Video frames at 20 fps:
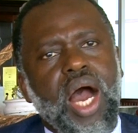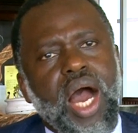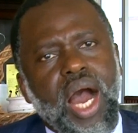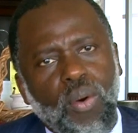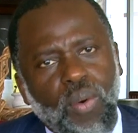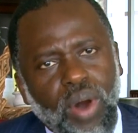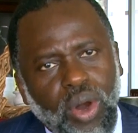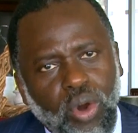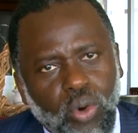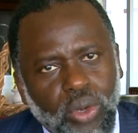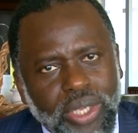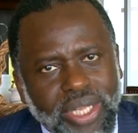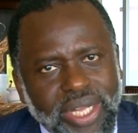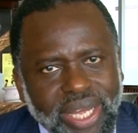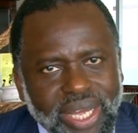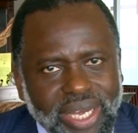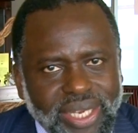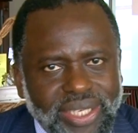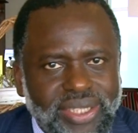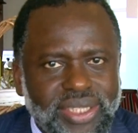Our
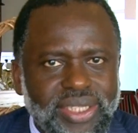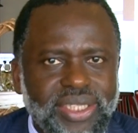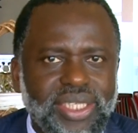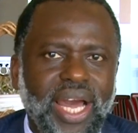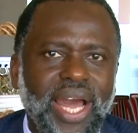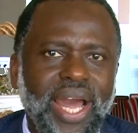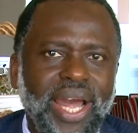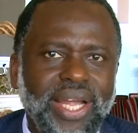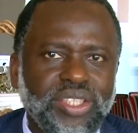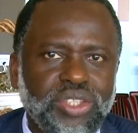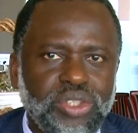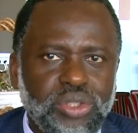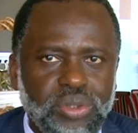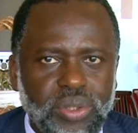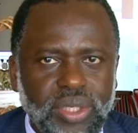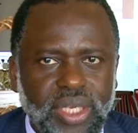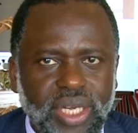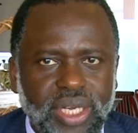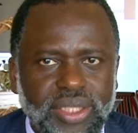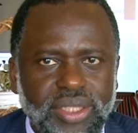colleagues and
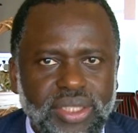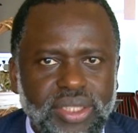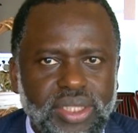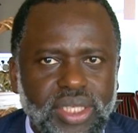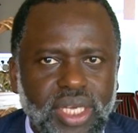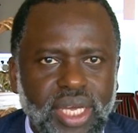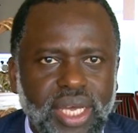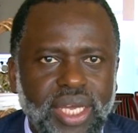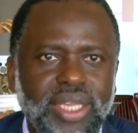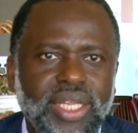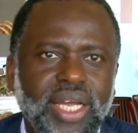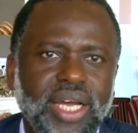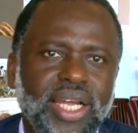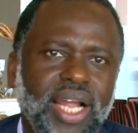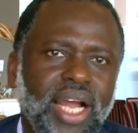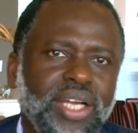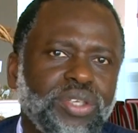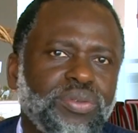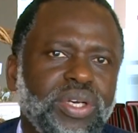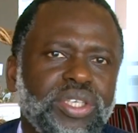students in the
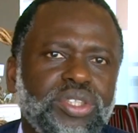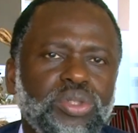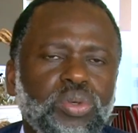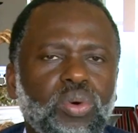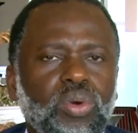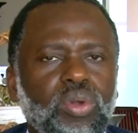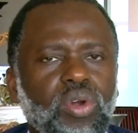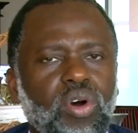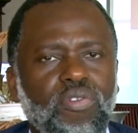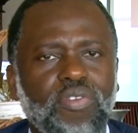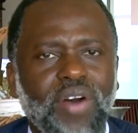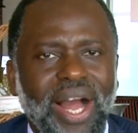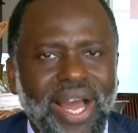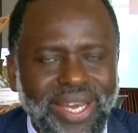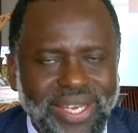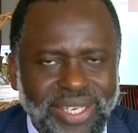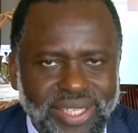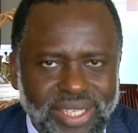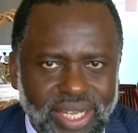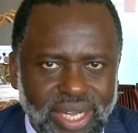Graduate School of
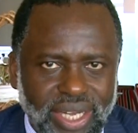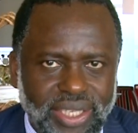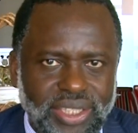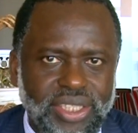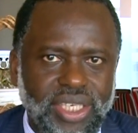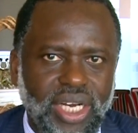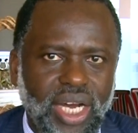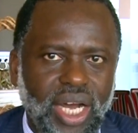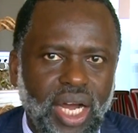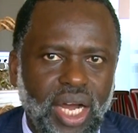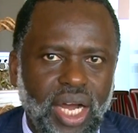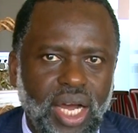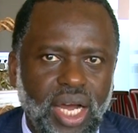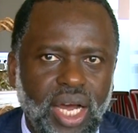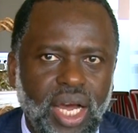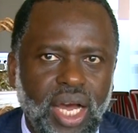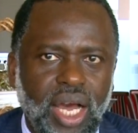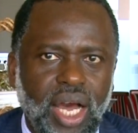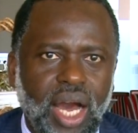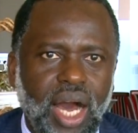Architecture
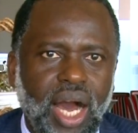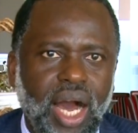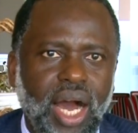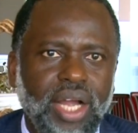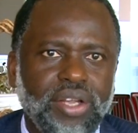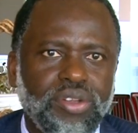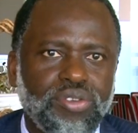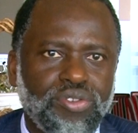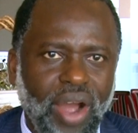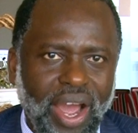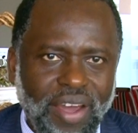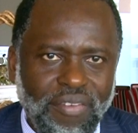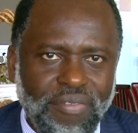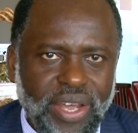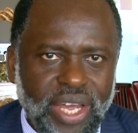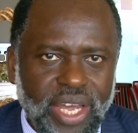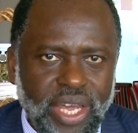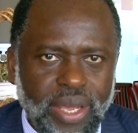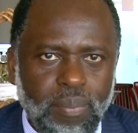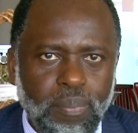are
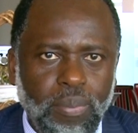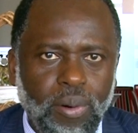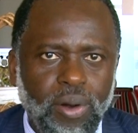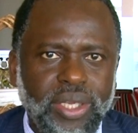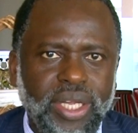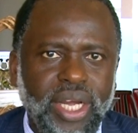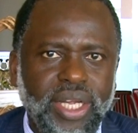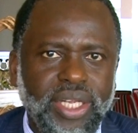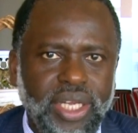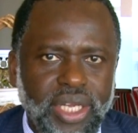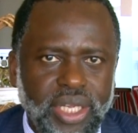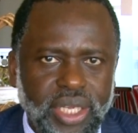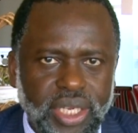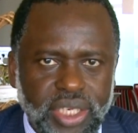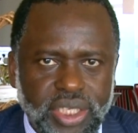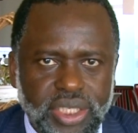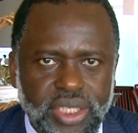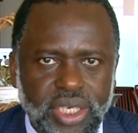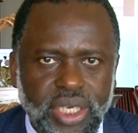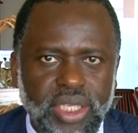driving important
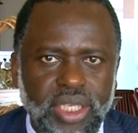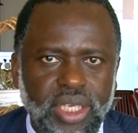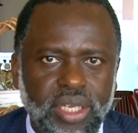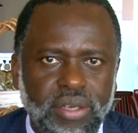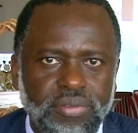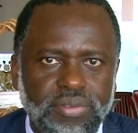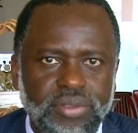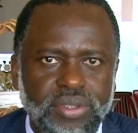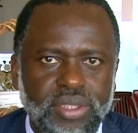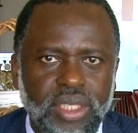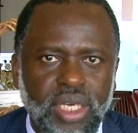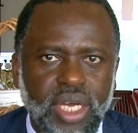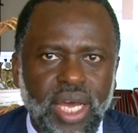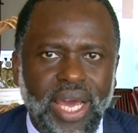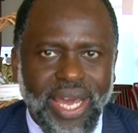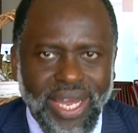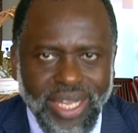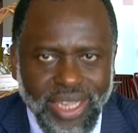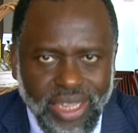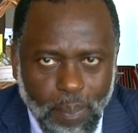initiatives
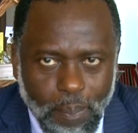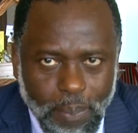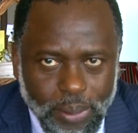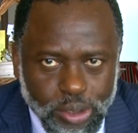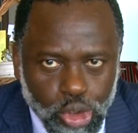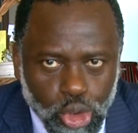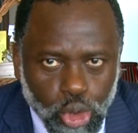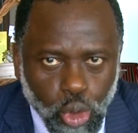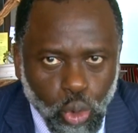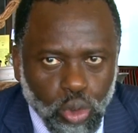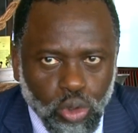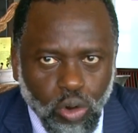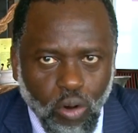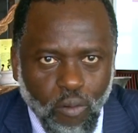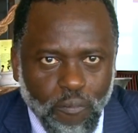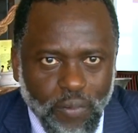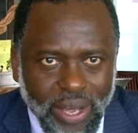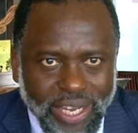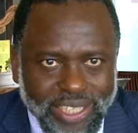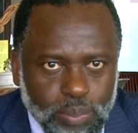in the pursuit
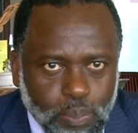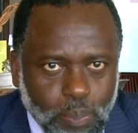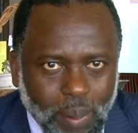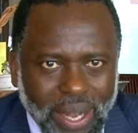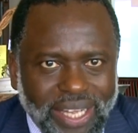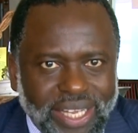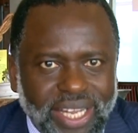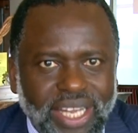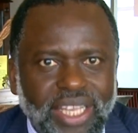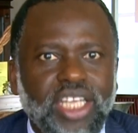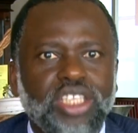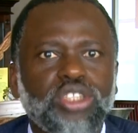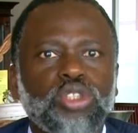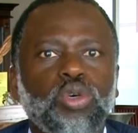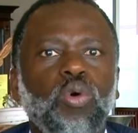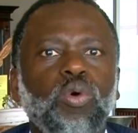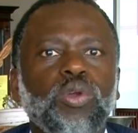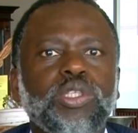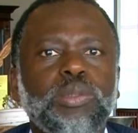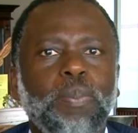of expanding the
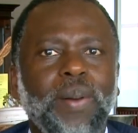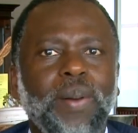school's